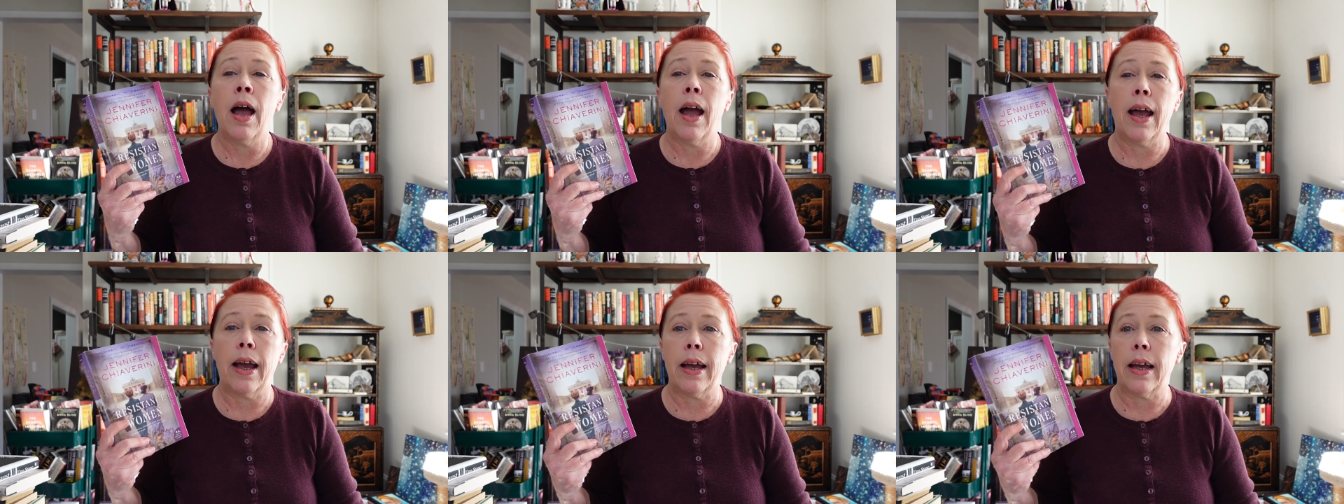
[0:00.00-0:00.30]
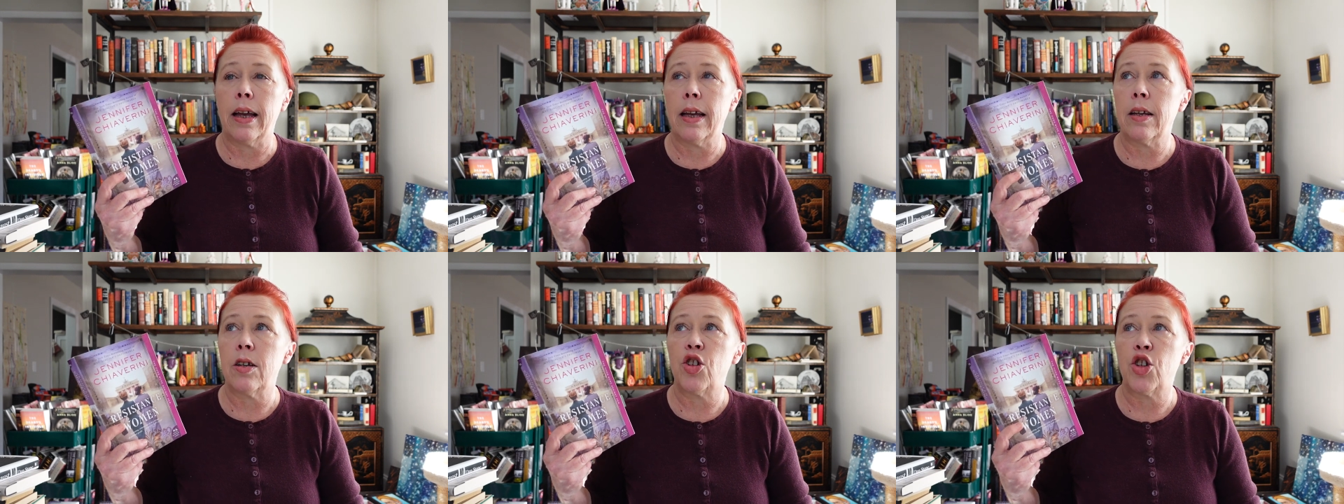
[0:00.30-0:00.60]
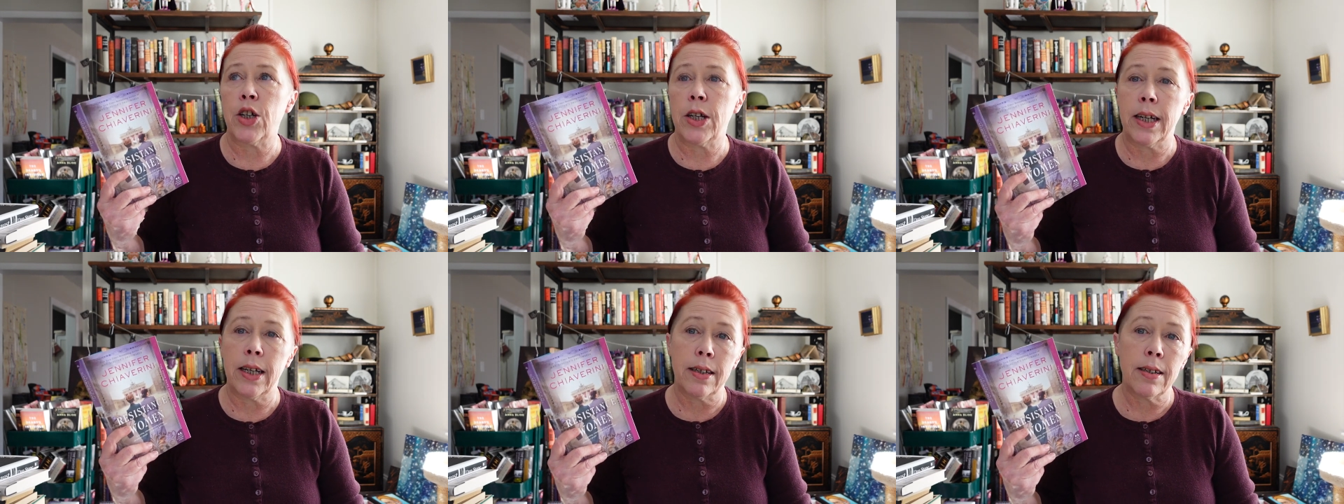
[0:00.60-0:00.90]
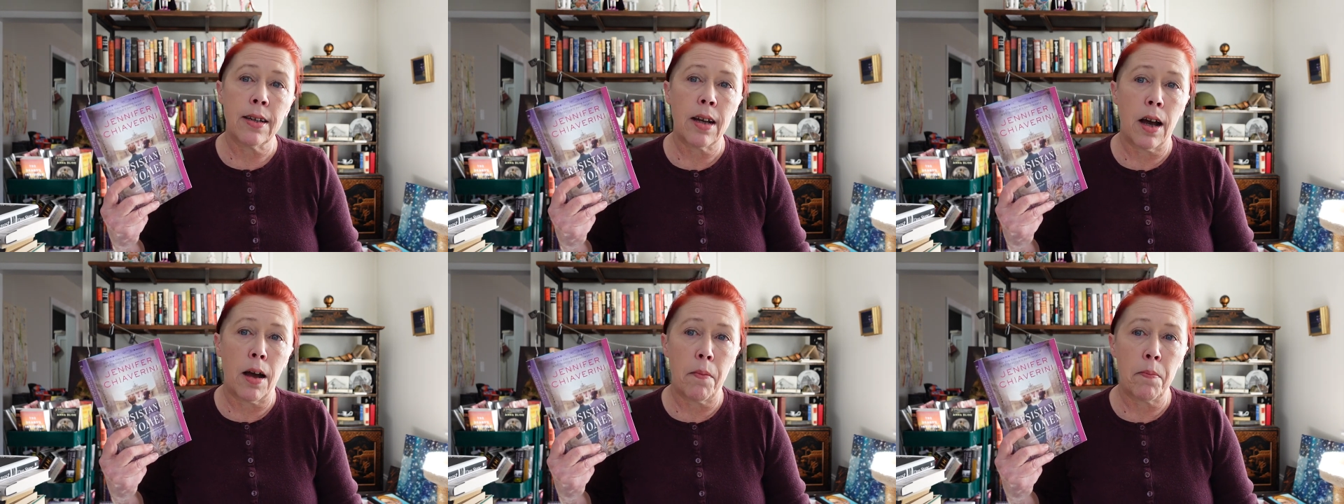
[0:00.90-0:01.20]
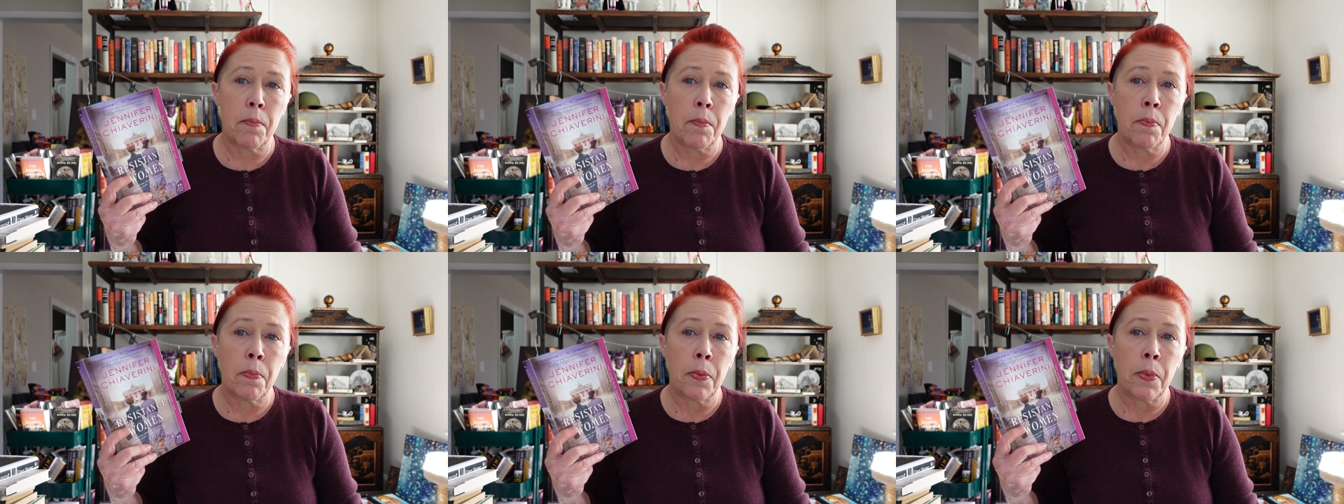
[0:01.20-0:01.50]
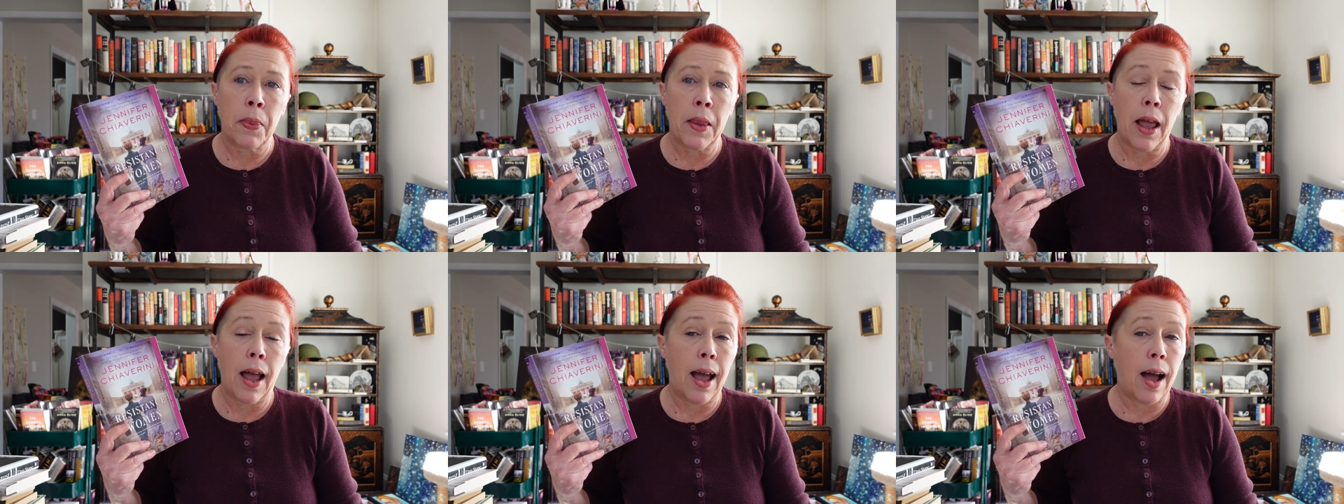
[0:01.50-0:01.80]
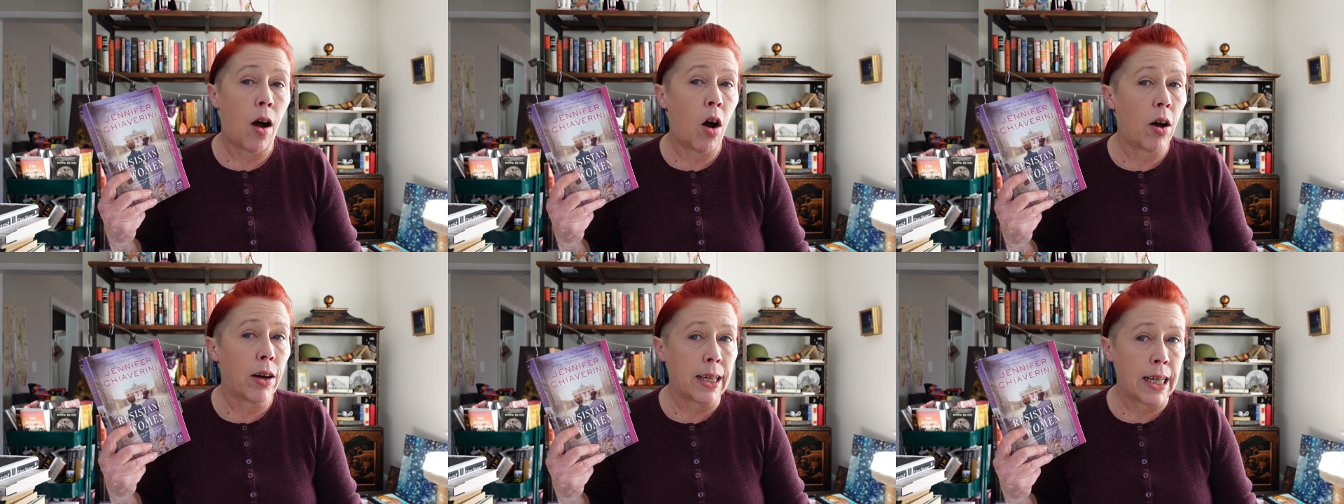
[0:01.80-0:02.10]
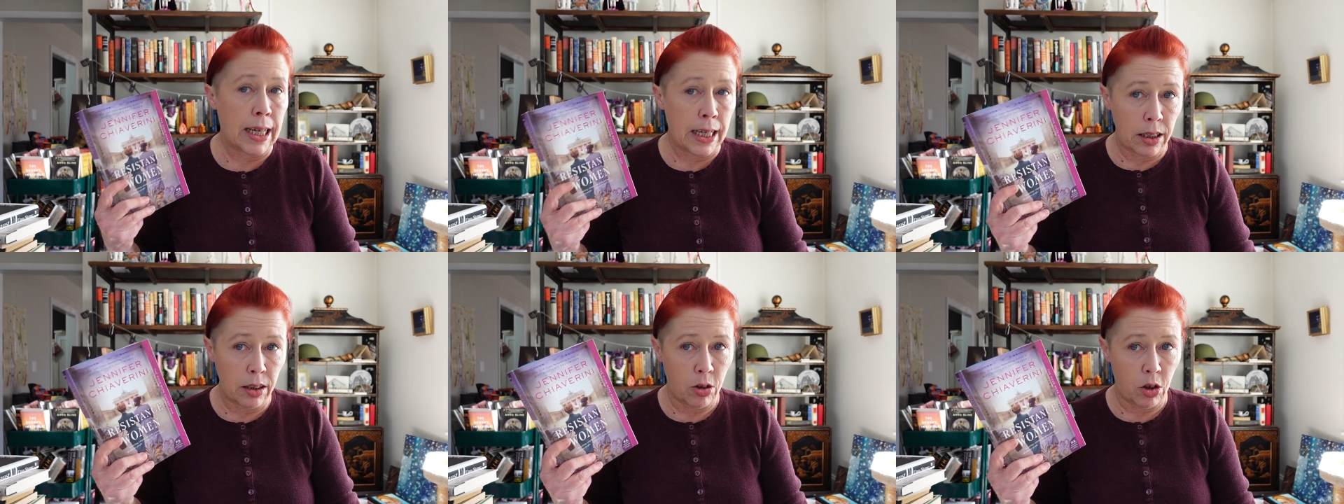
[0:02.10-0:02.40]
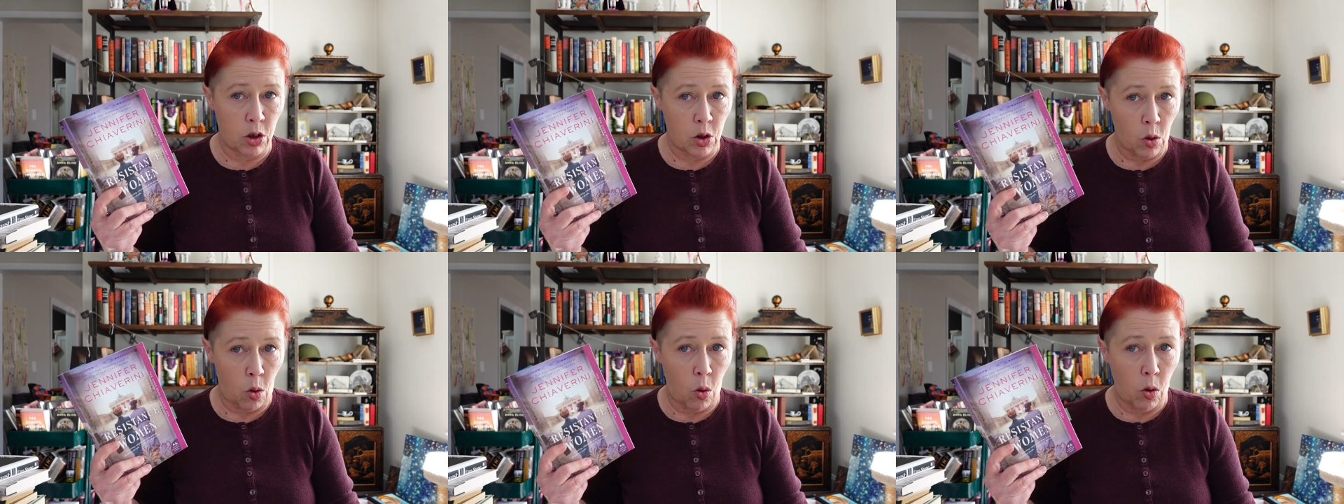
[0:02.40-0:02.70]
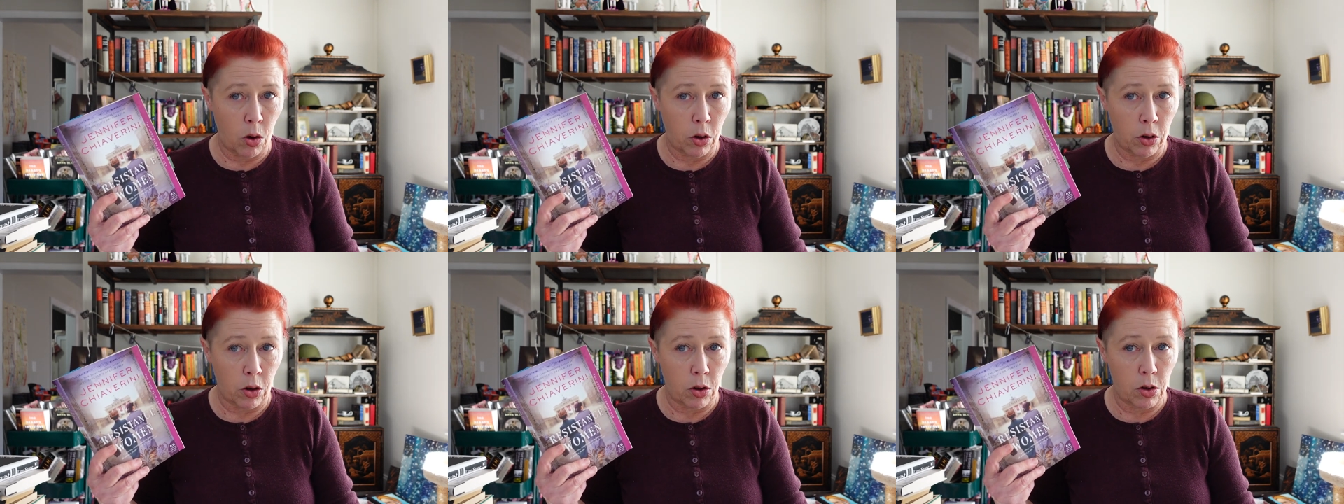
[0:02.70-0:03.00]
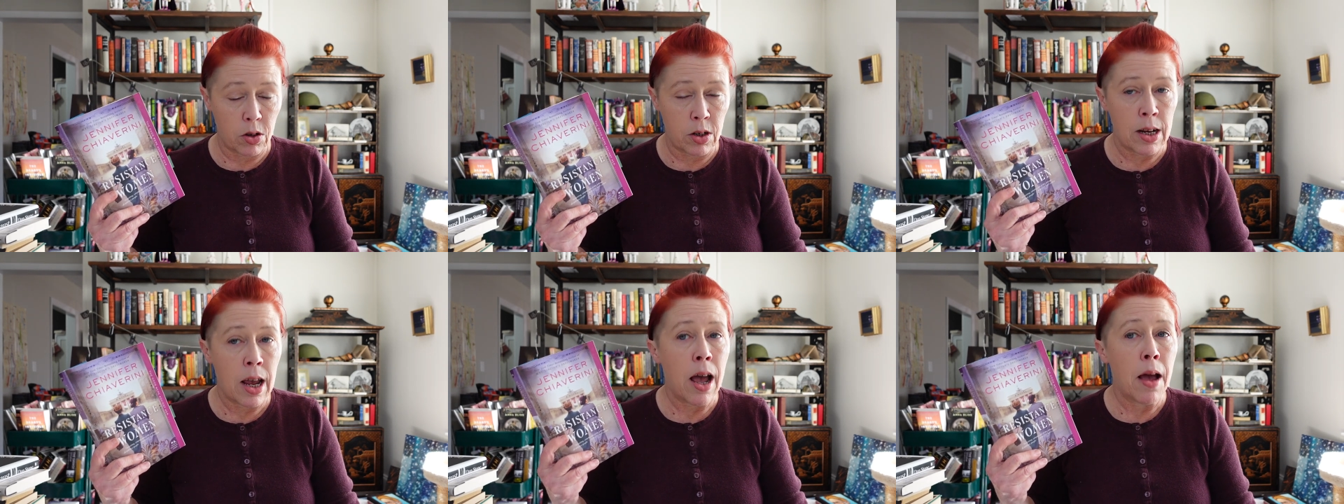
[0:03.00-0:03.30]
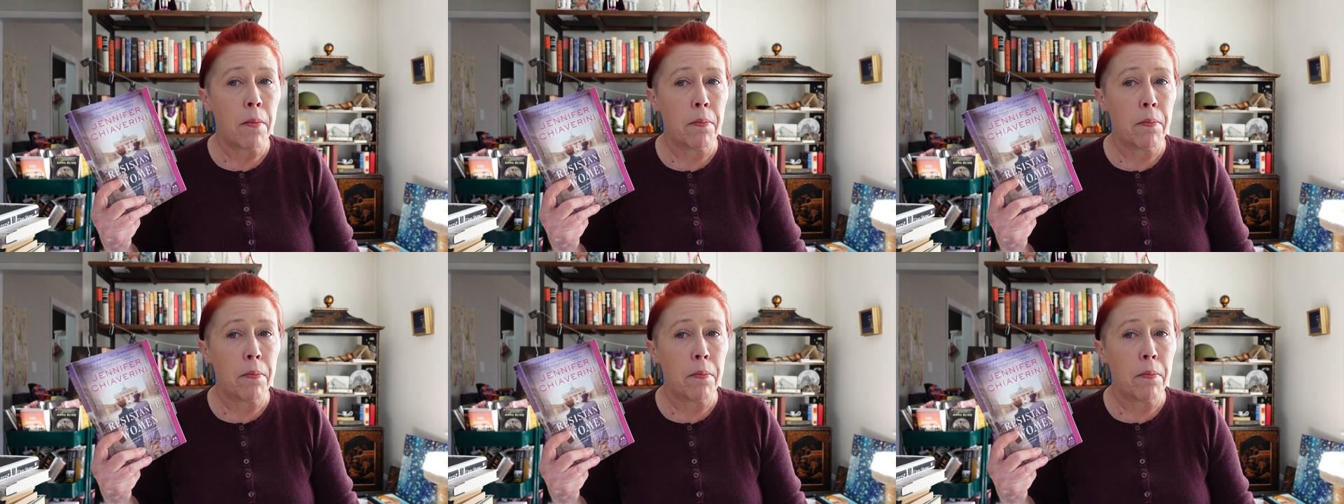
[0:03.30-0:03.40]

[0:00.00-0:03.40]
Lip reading: and she ended up, on Hitler's orders,